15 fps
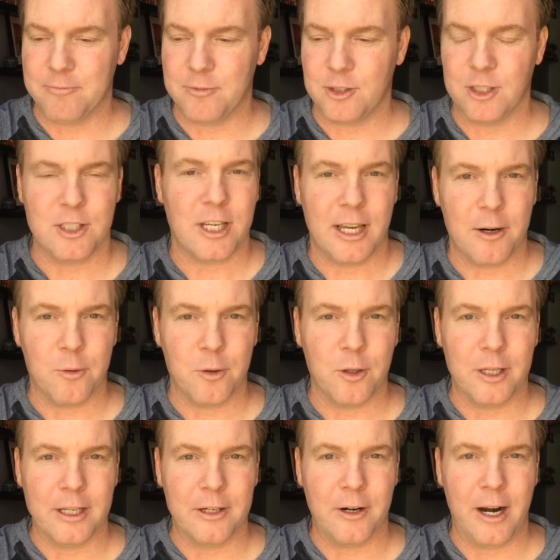just had a
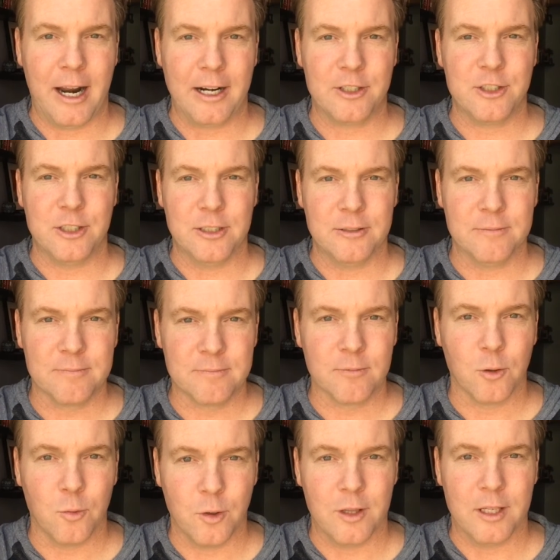real interaction
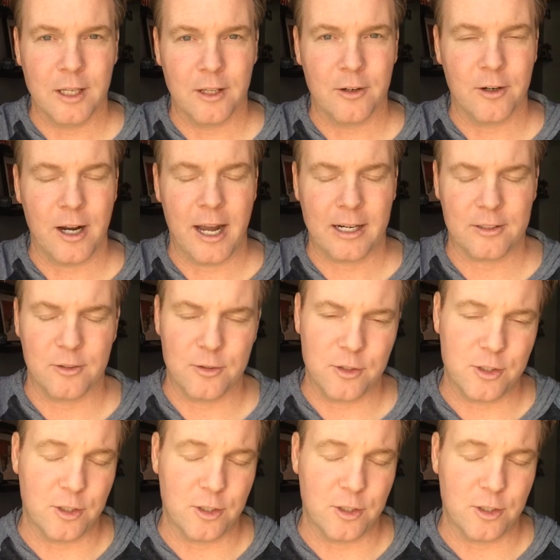with the other actors.